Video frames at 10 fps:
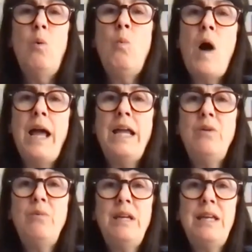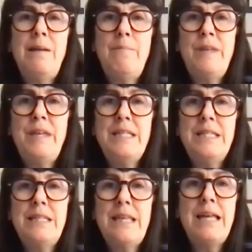Why do we keep
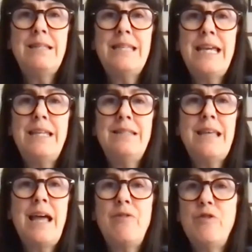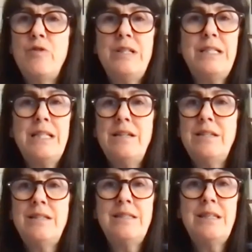these essays at 30
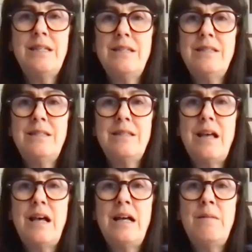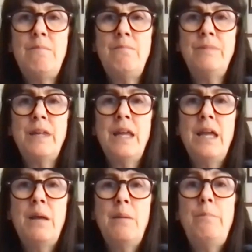sentences?
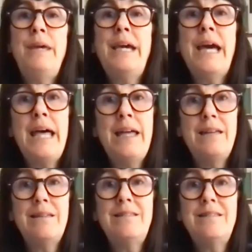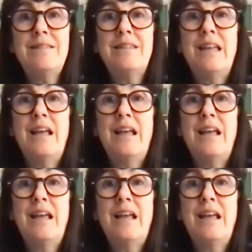Because